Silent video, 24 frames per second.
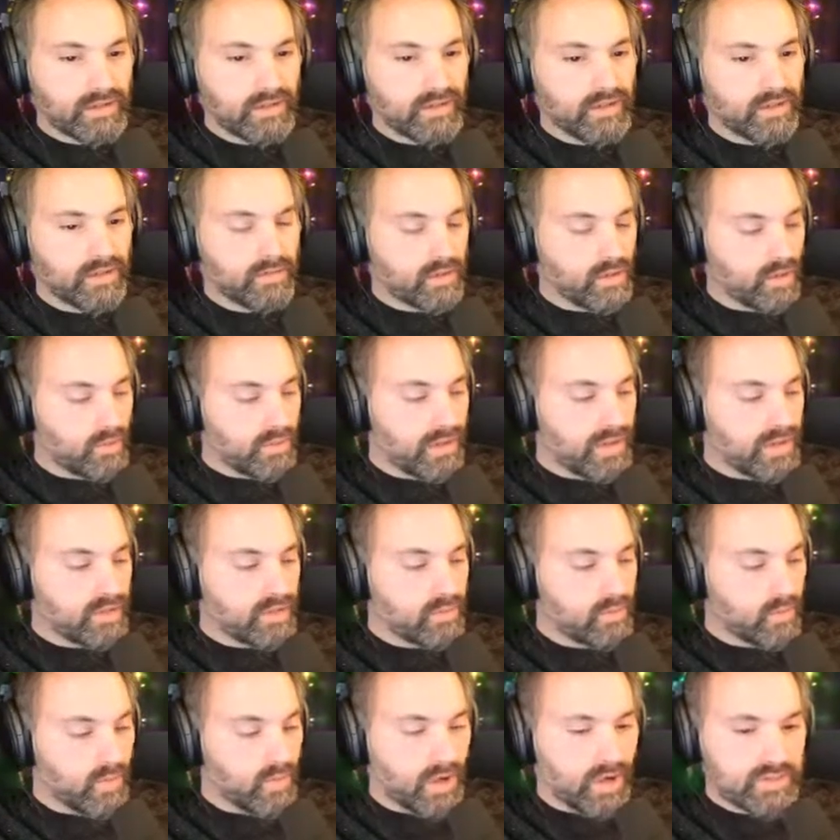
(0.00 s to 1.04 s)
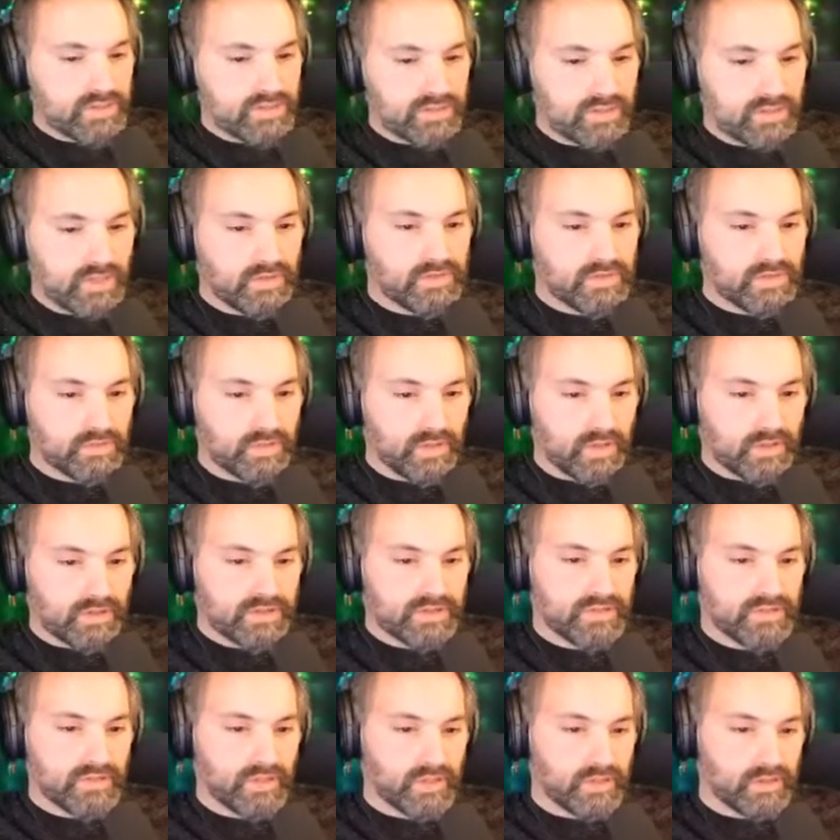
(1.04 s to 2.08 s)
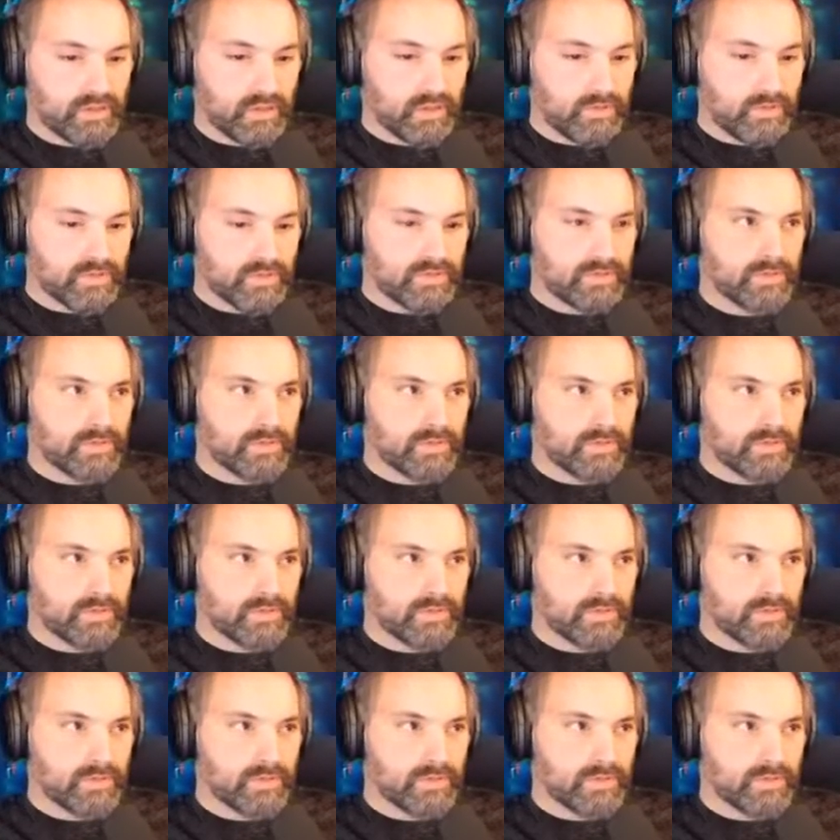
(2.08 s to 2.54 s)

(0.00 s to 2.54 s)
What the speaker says: Go back and watch Dave Chappelle's stand-ups